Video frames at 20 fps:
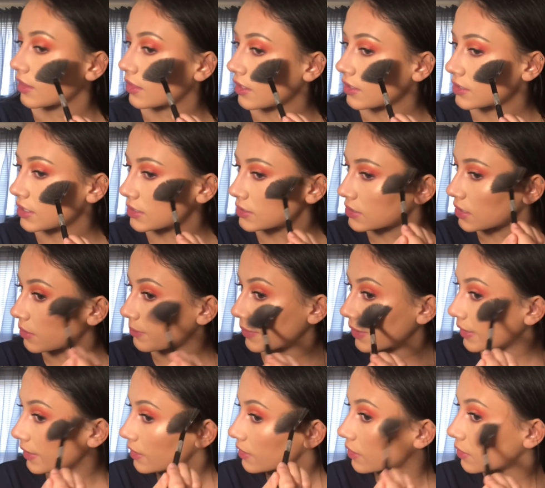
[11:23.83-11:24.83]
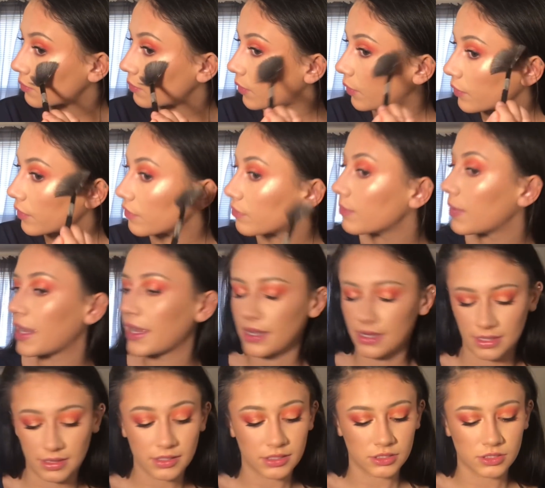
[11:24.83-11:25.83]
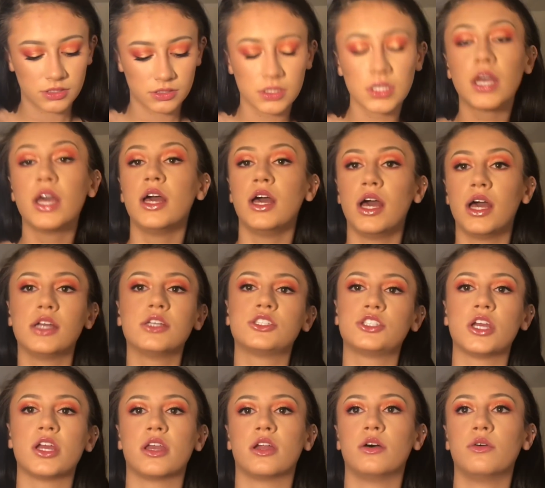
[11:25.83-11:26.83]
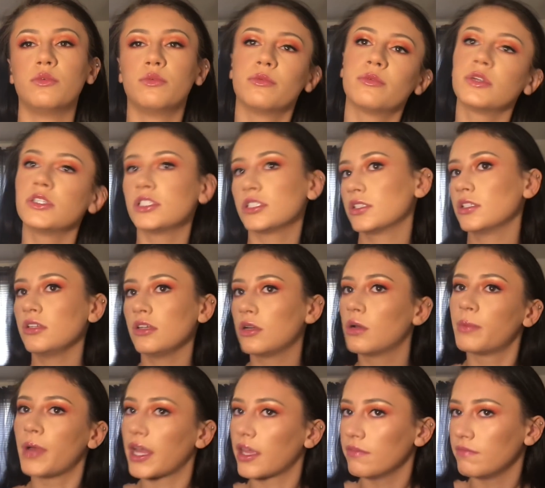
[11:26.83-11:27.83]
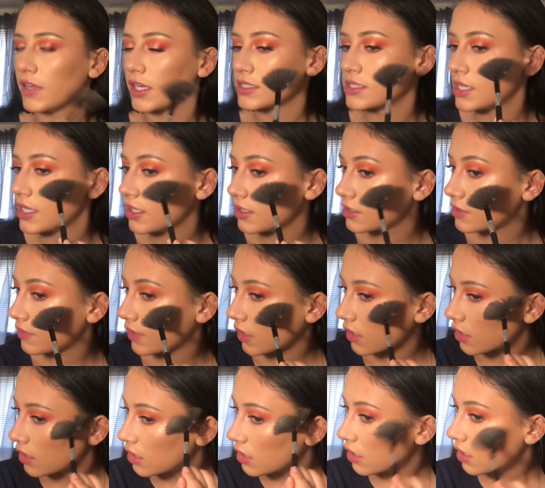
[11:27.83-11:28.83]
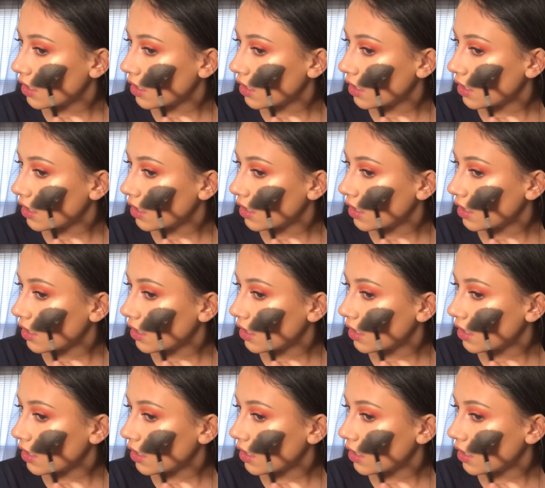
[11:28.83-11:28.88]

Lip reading: I think that's going to be, like, a quote of mine on this channel. We're just going to go back and fix it. It's fine.